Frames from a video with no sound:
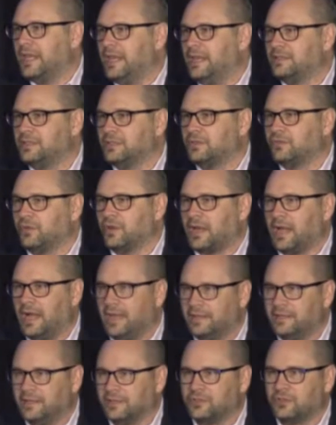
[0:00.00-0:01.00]
cases for
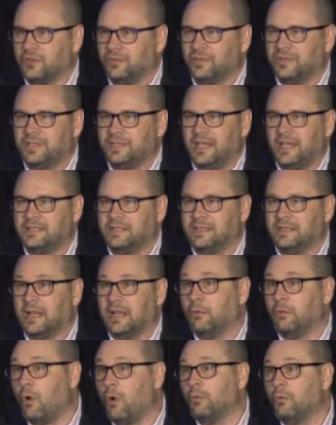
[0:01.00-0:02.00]
context-driven testing,
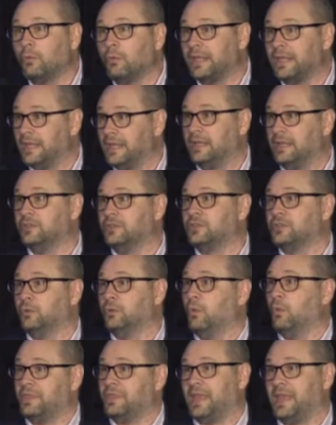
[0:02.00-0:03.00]
and I won't get into
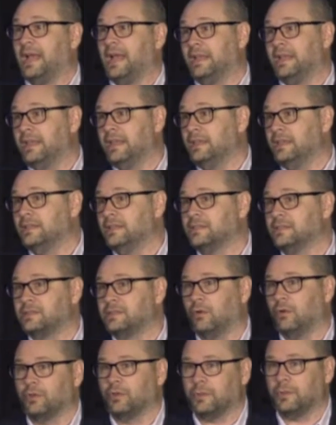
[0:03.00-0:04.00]
what that
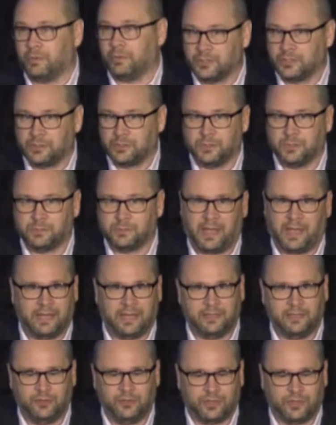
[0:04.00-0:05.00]
is or the principles
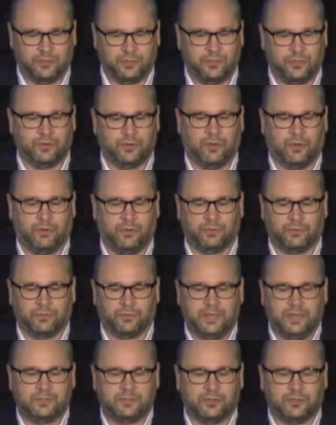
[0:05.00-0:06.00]
behind it. You can do your own
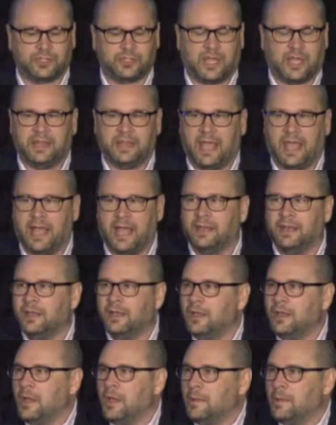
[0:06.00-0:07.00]
research on that.
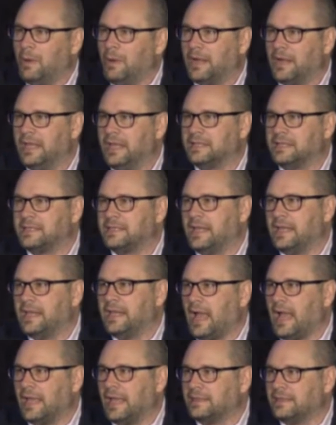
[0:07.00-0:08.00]
But it's
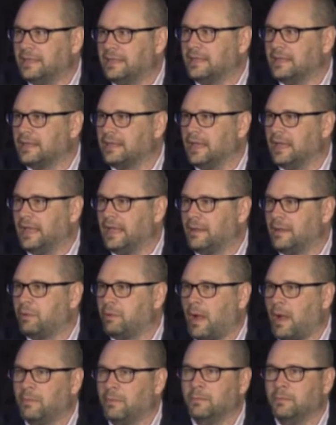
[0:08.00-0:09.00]
I think, a
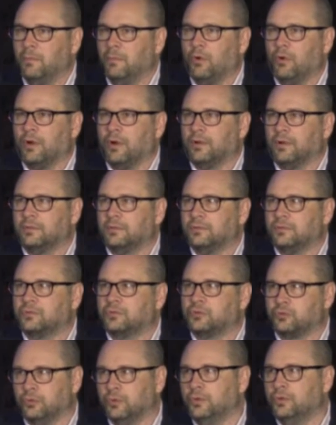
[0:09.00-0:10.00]
probably more
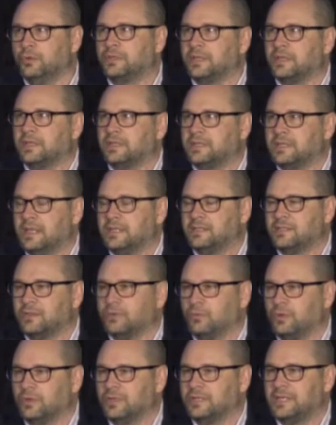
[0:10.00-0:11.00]
true to the sense
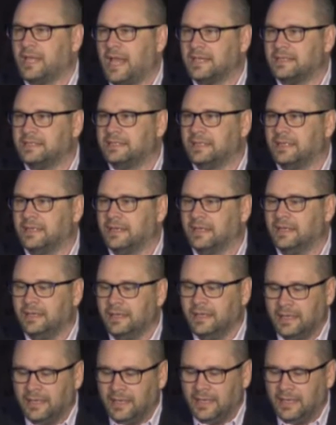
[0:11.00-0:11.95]
of the word testing